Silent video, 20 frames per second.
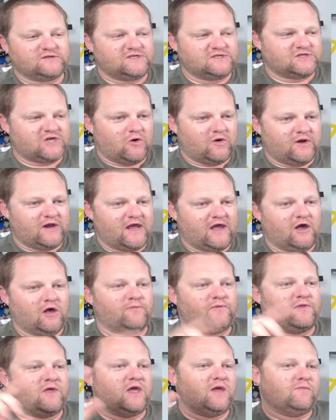is going to
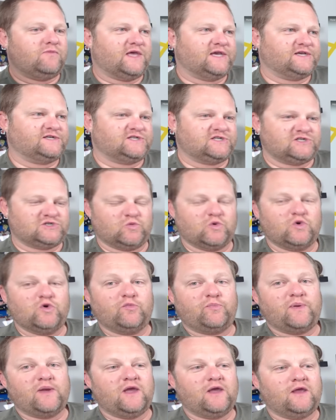help them. They
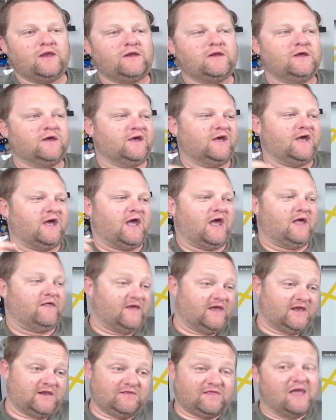swoop in and
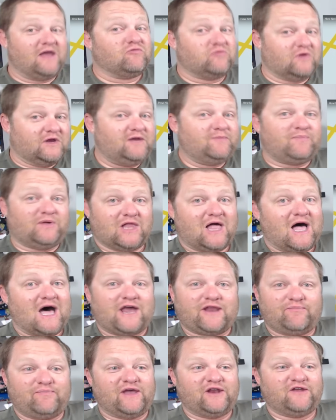then they reap a lot
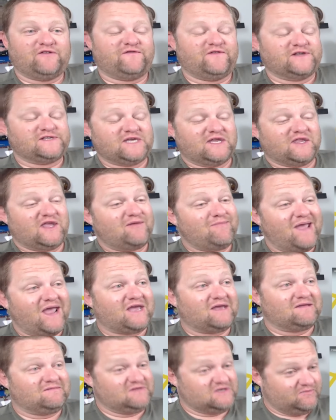of benefits and they
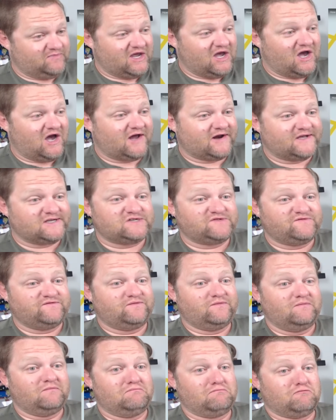make to be honest
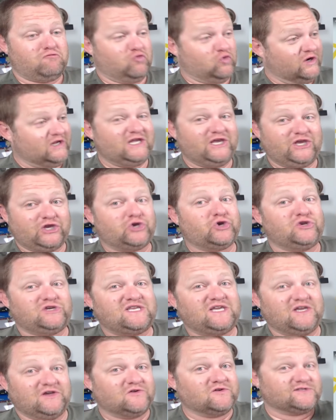really good
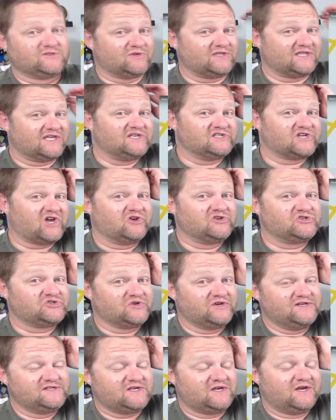deals with these
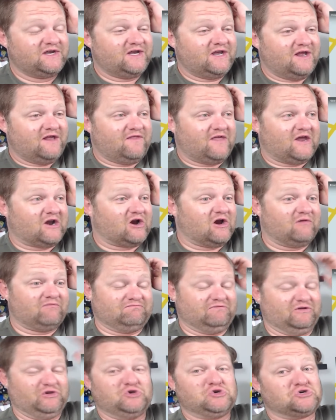countries that are
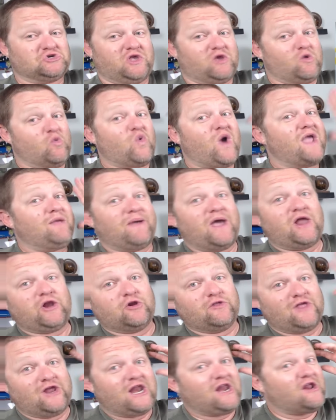usually way better
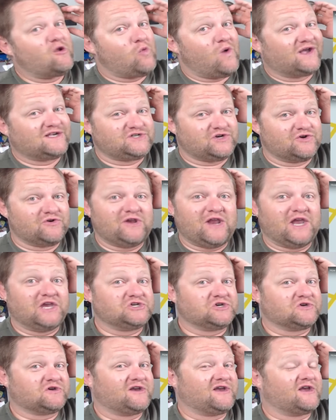than any western
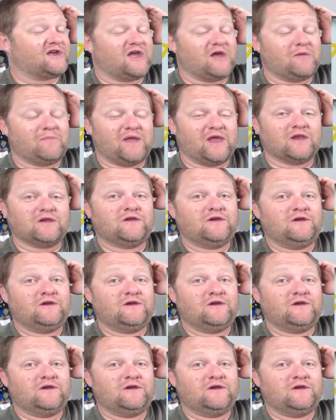nation could come in